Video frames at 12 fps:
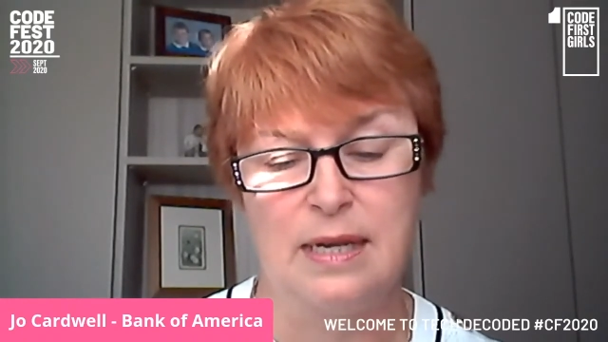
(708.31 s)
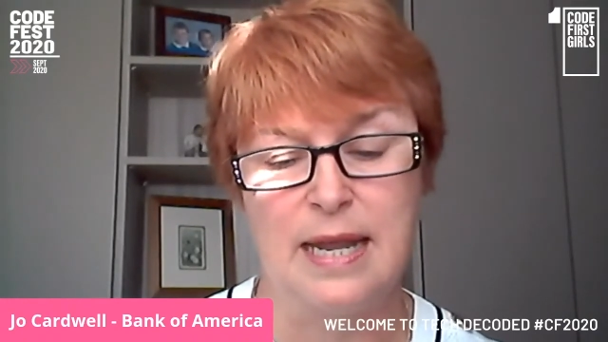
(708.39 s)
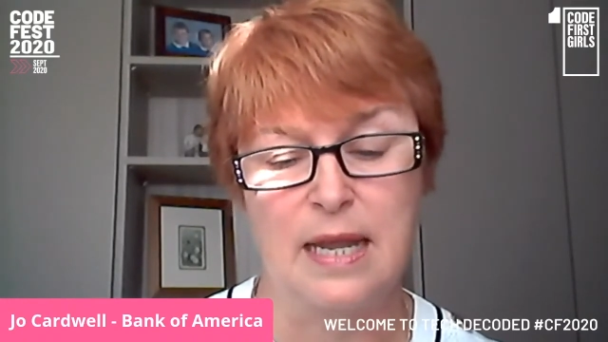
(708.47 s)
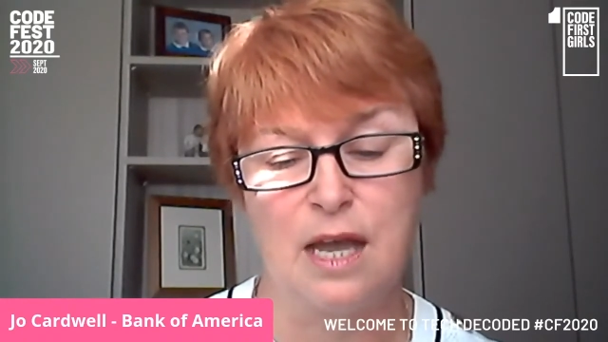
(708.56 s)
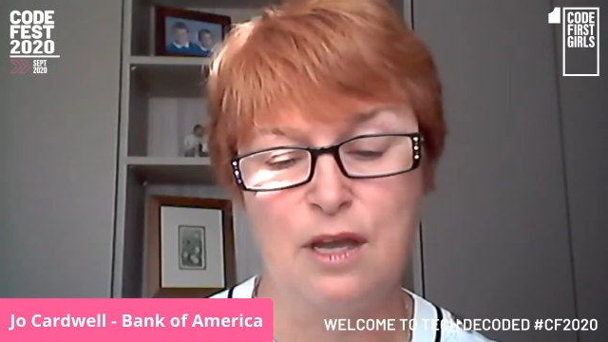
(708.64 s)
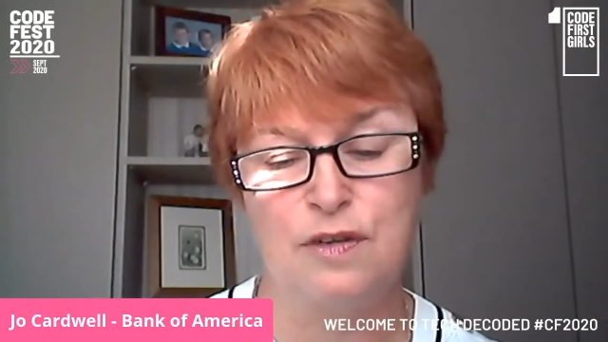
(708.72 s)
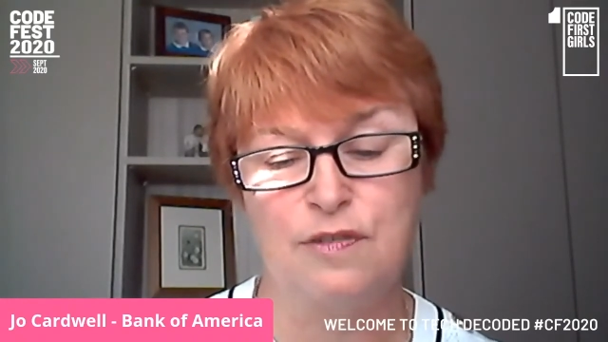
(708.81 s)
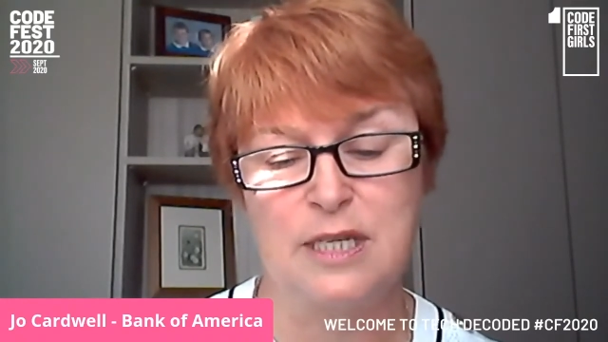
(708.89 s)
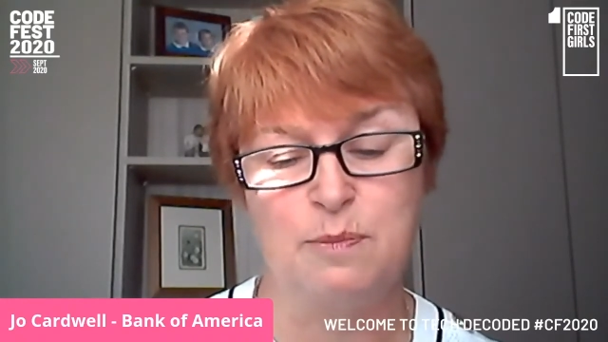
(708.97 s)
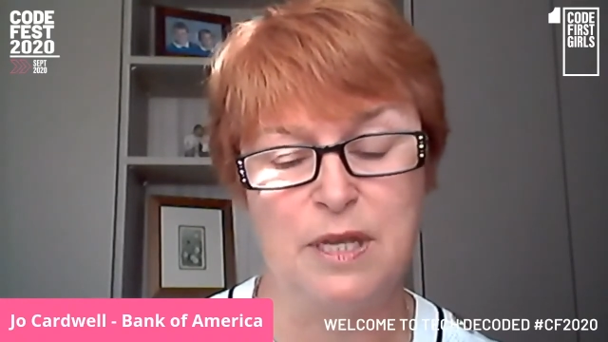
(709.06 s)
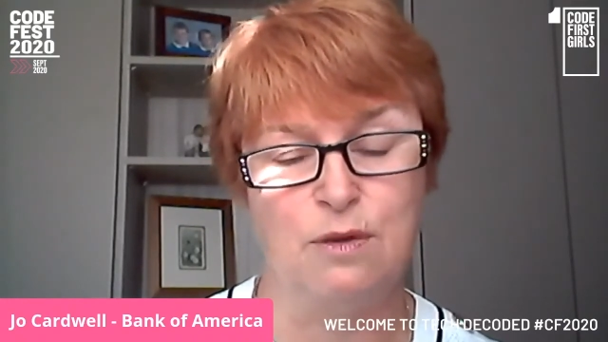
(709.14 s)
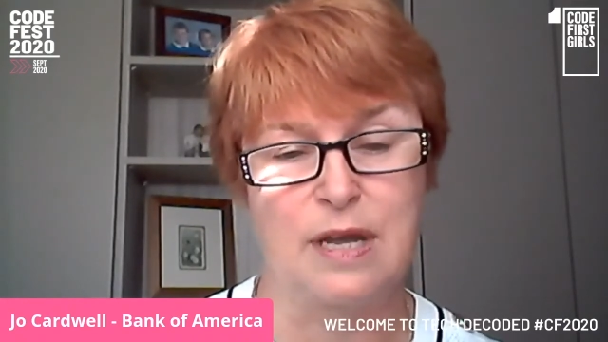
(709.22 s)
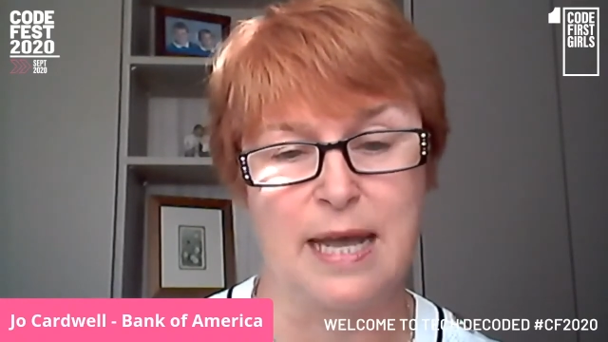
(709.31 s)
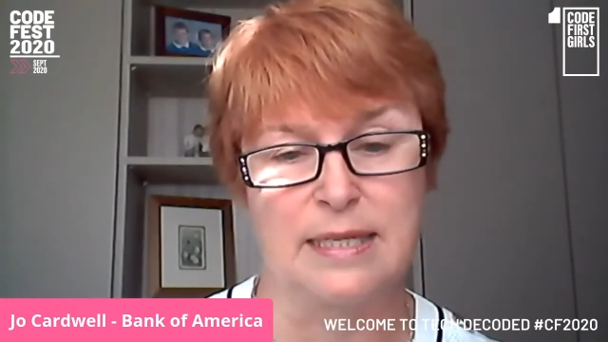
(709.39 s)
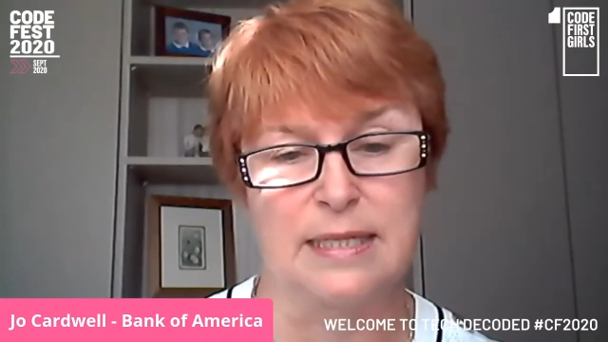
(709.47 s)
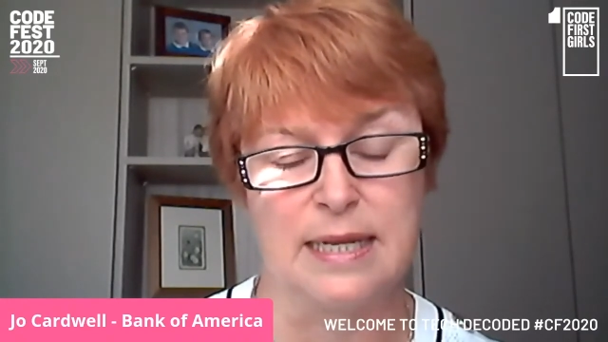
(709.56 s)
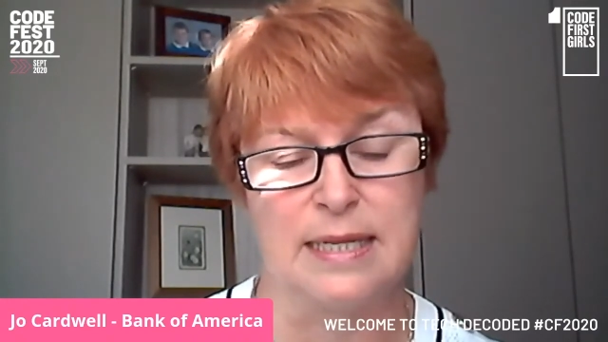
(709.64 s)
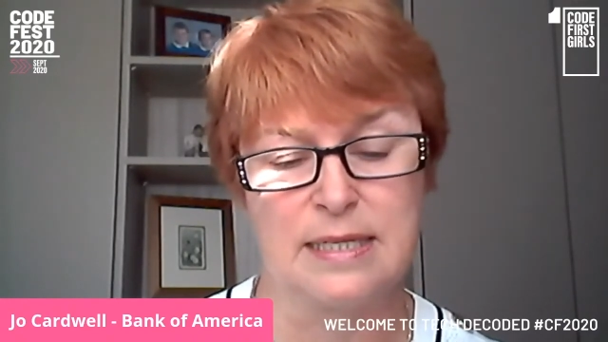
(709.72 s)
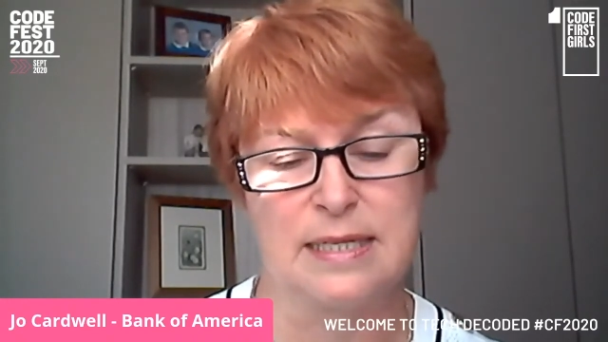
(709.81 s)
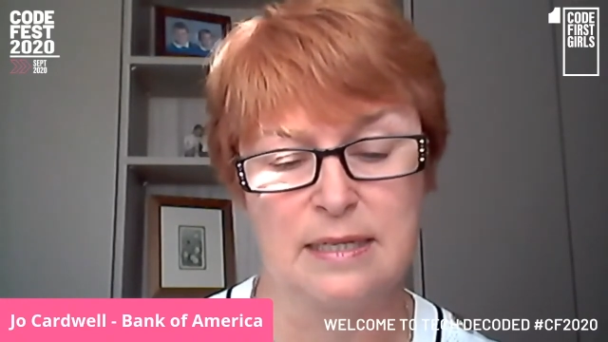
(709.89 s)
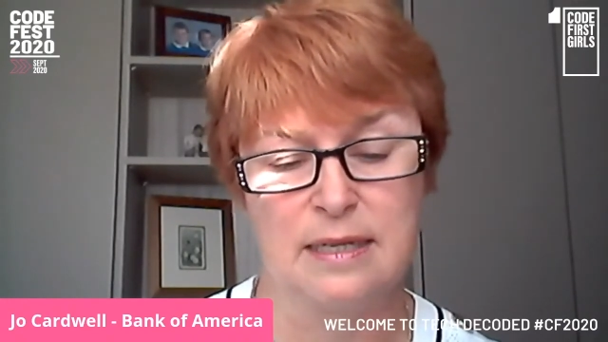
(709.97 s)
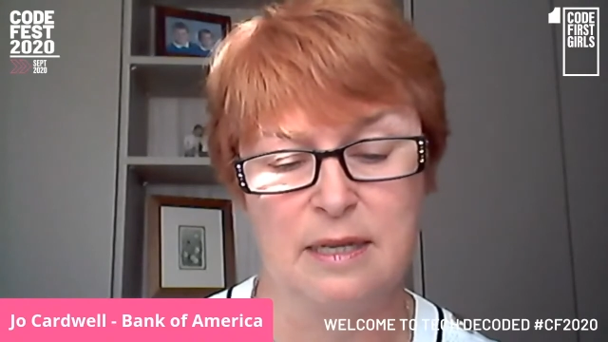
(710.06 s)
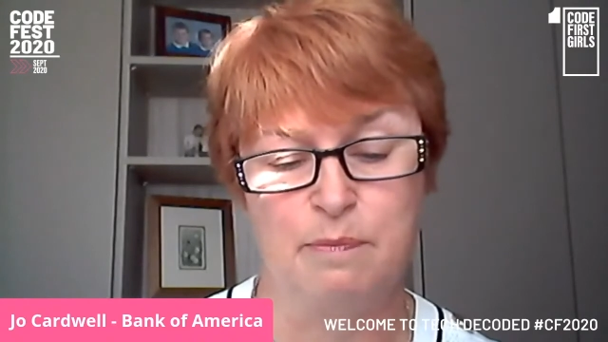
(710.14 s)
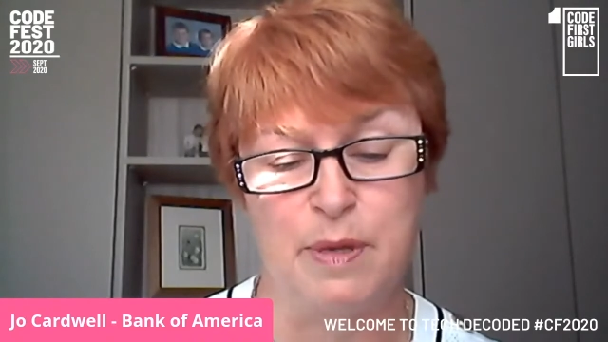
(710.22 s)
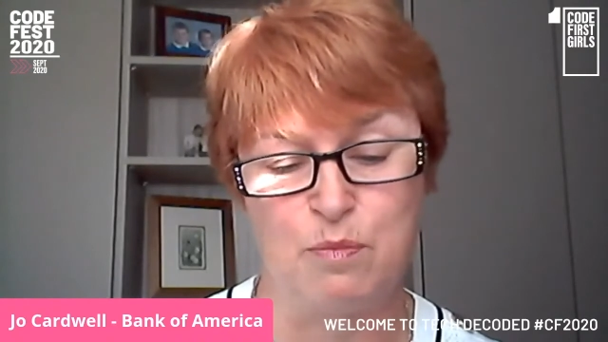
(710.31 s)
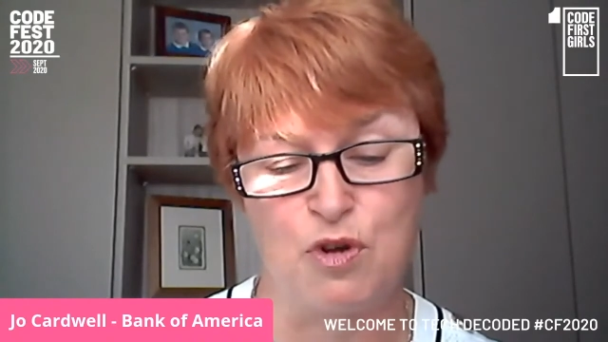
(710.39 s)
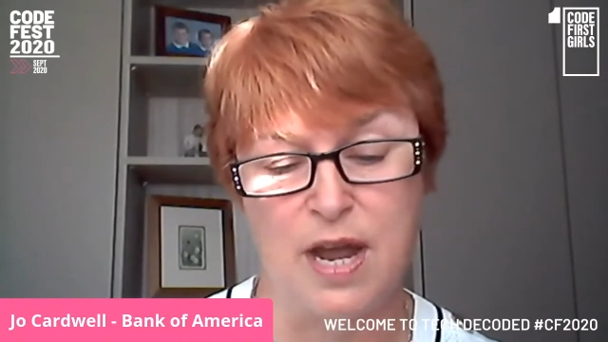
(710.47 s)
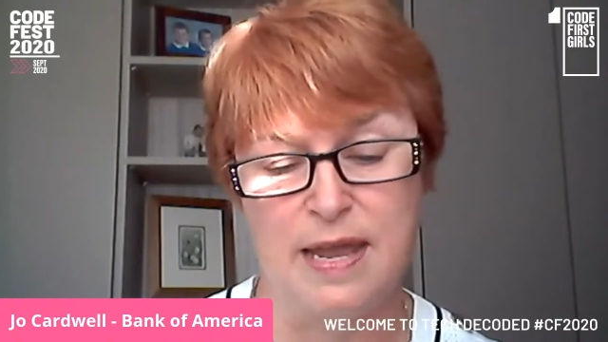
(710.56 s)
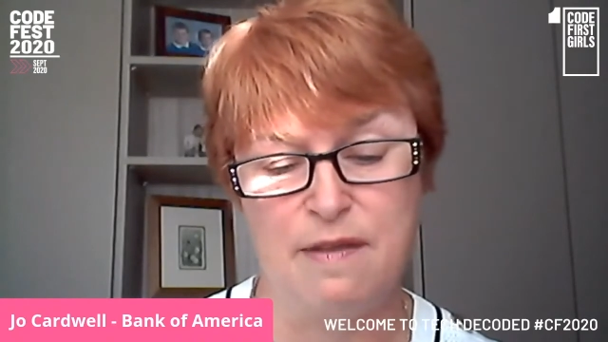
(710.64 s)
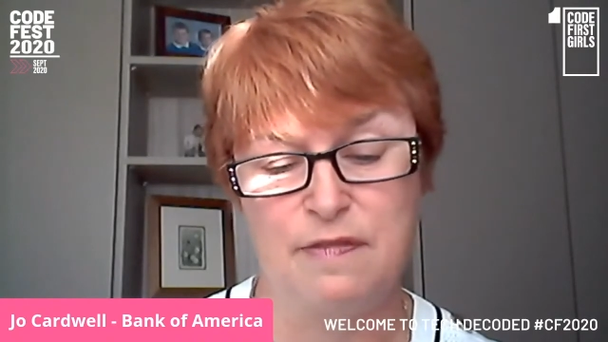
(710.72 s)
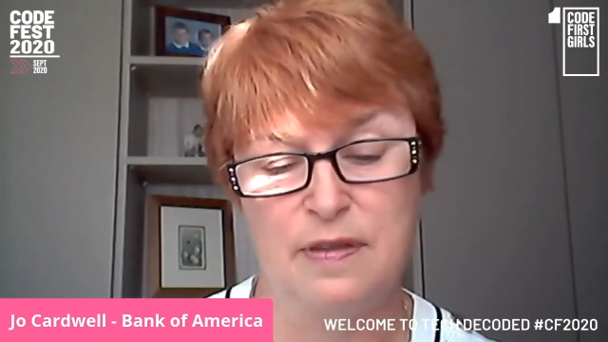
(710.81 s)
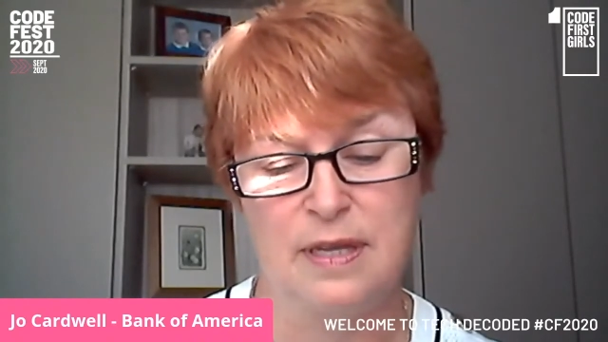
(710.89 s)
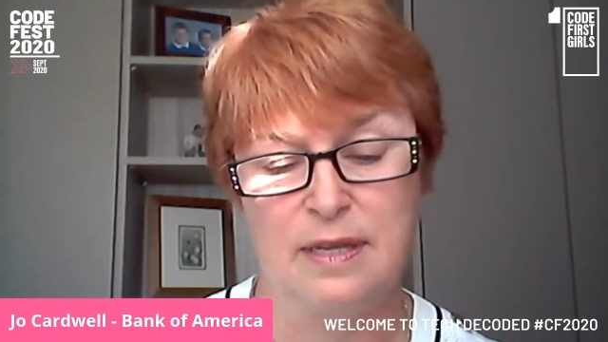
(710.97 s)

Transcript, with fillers: Let CodeFest be your catalyst. Be brave,